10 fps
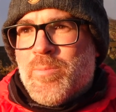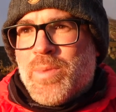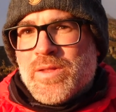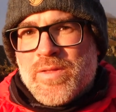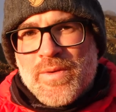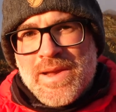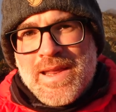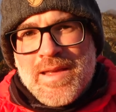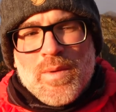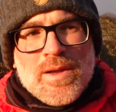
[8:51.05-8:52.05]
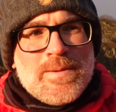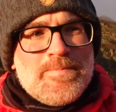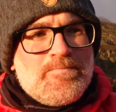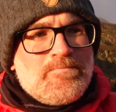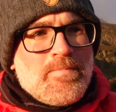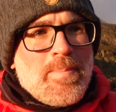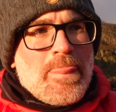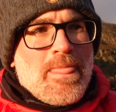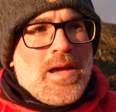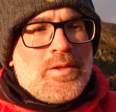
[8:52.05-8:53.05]
But the 3D one,
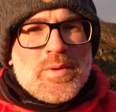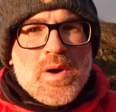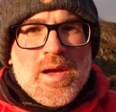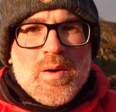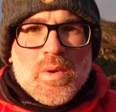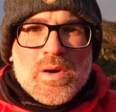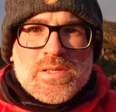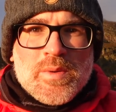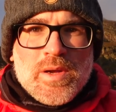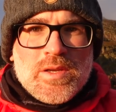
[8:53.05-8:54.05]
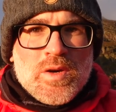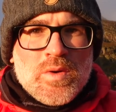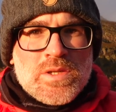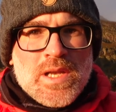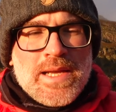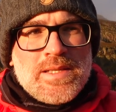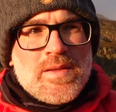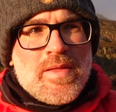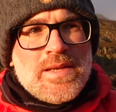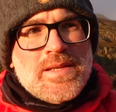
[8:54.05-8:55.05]
I don't know how it works around coastlines
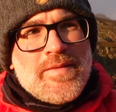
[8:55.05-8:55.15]
and things.